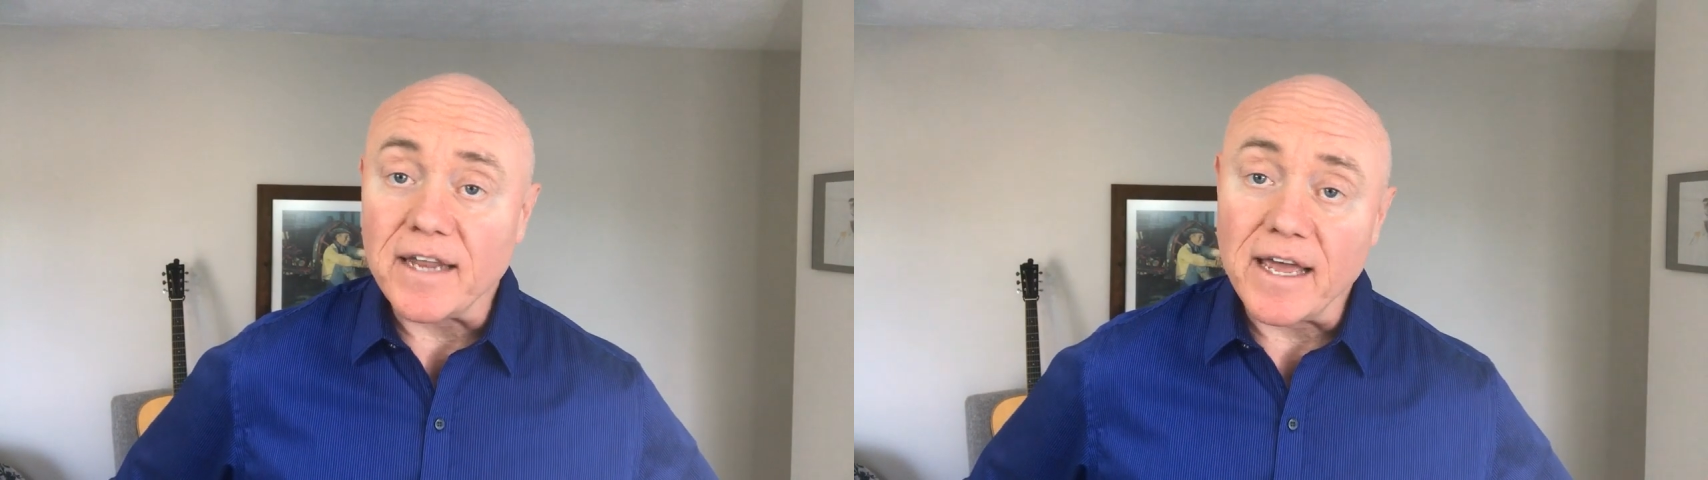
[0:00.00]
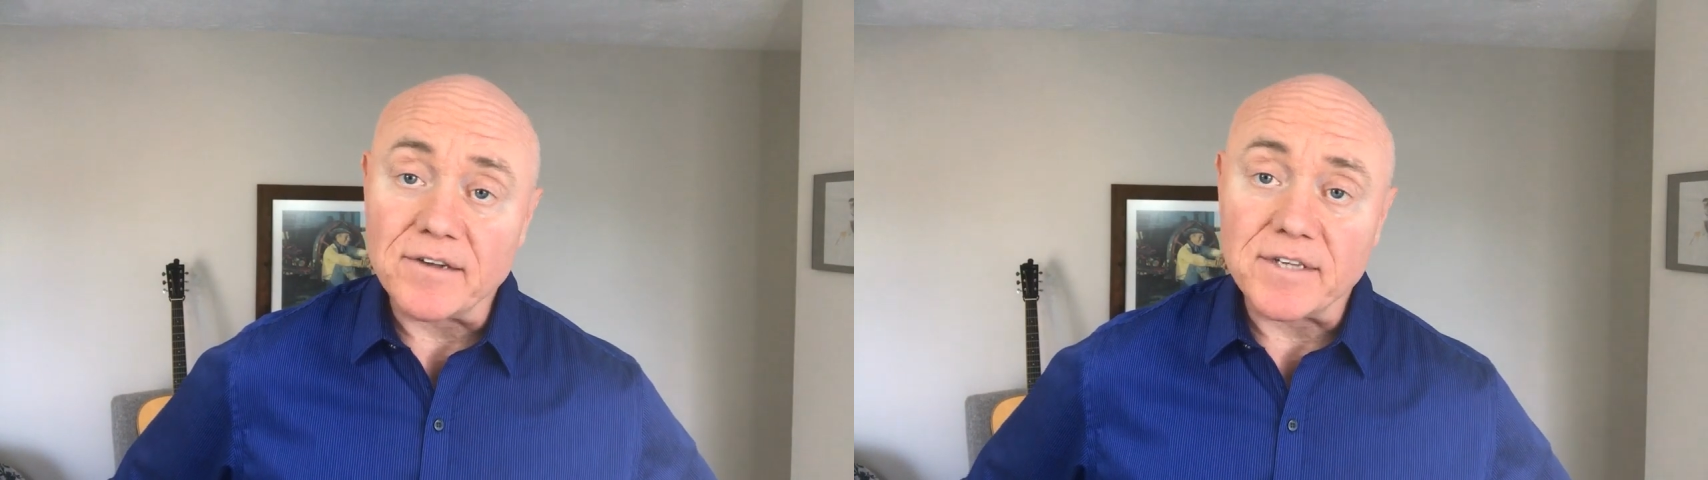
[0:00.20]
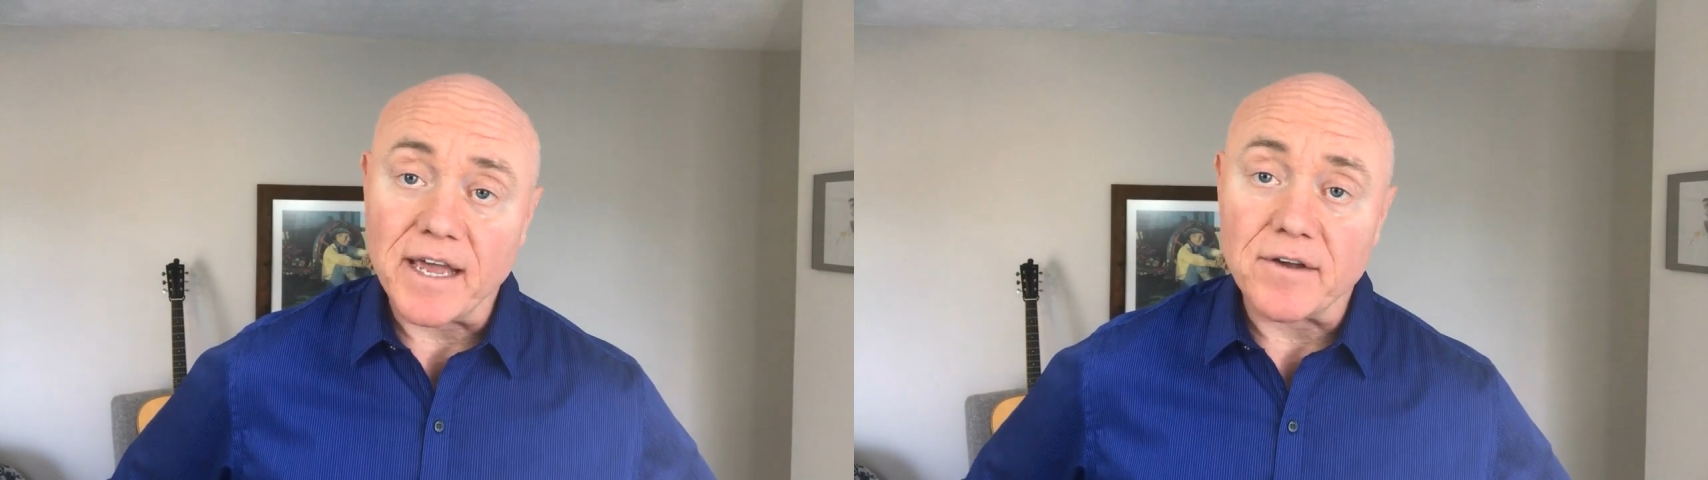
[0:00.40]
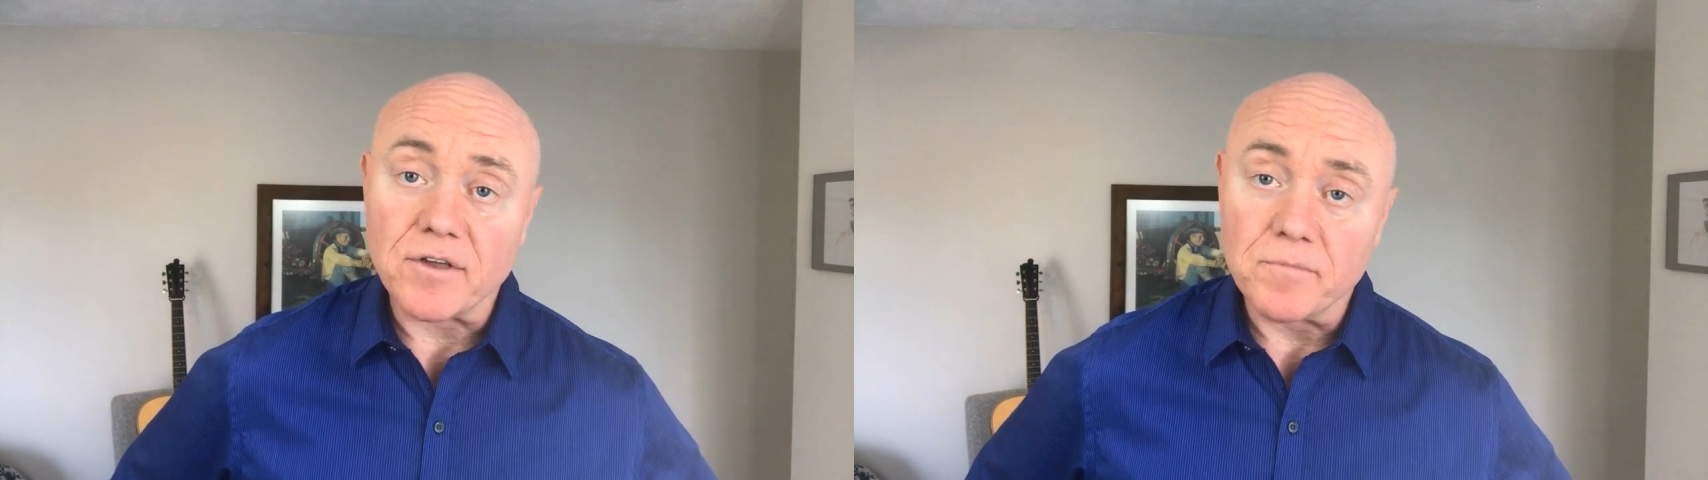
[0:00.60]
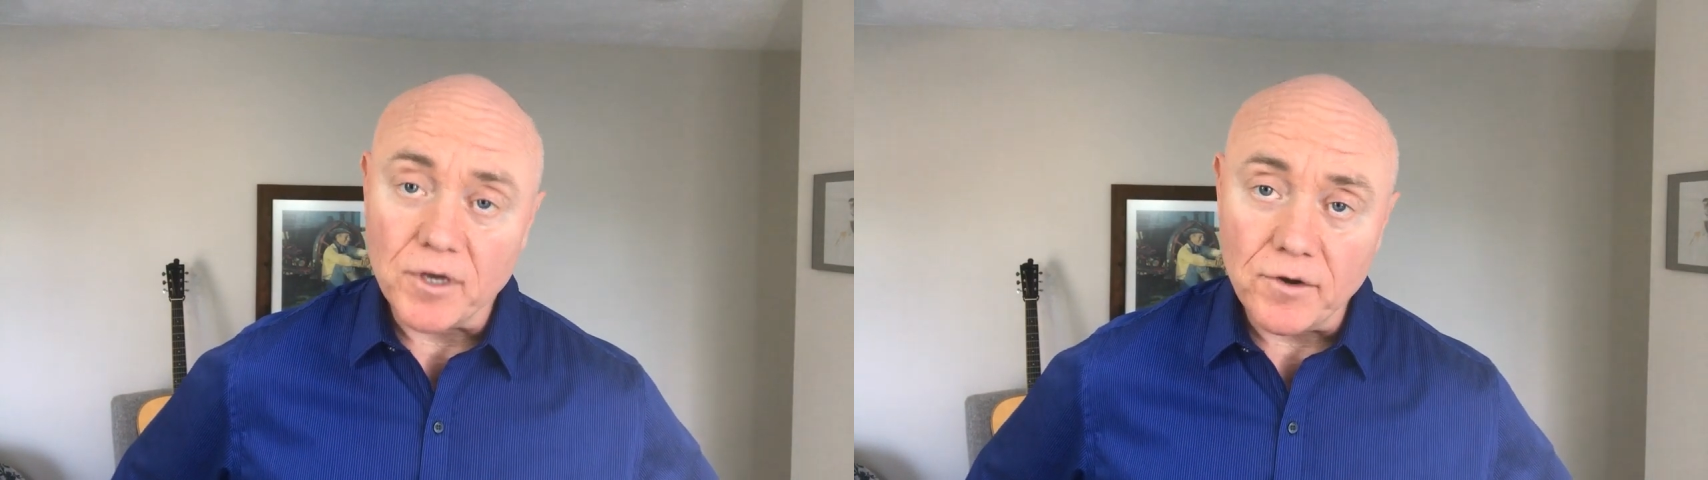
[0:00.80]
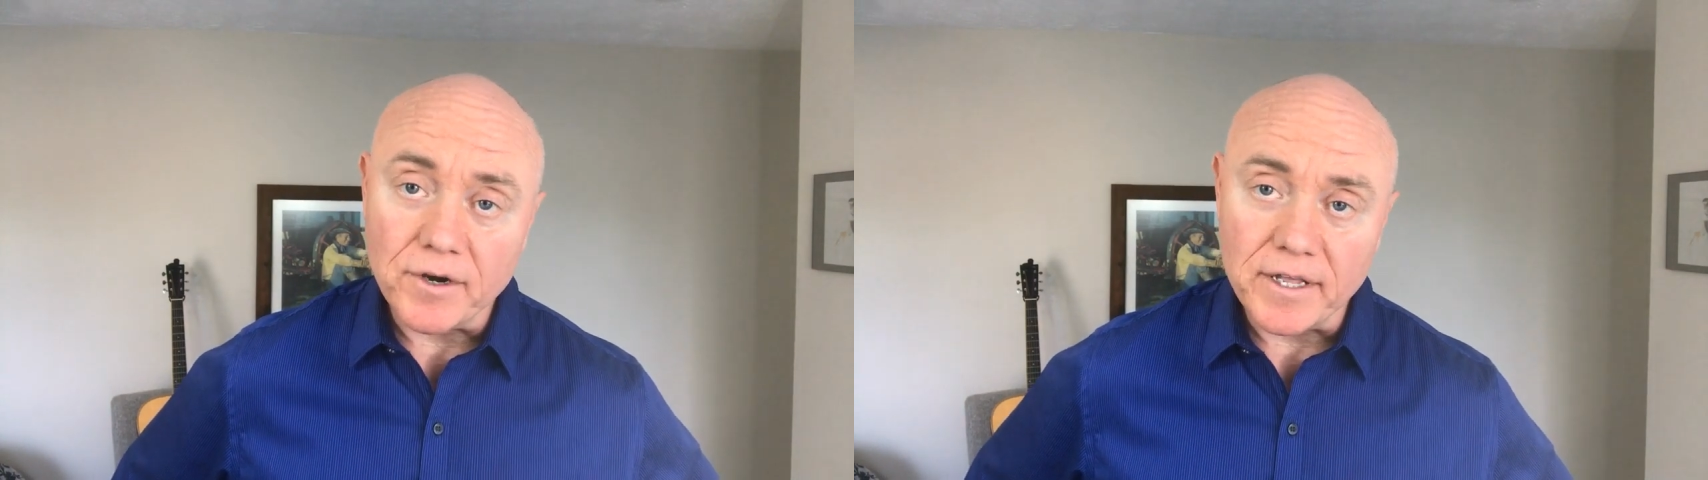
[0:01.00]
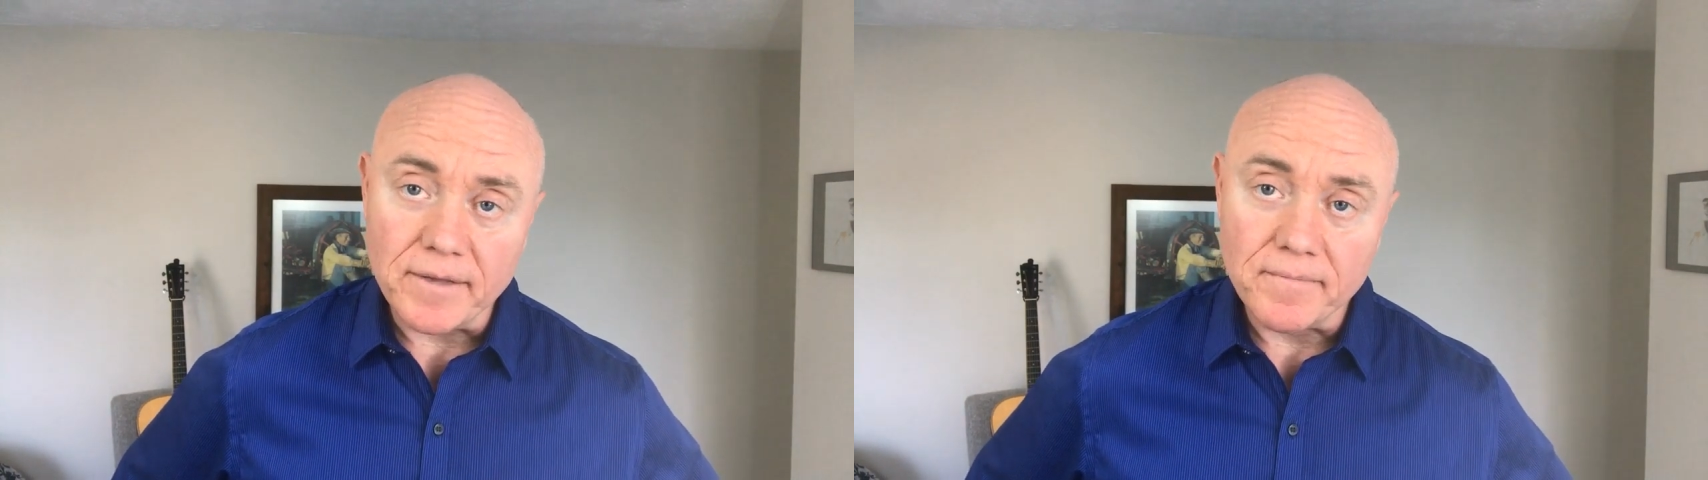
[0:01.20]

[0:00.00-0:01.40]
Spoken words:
downtown community.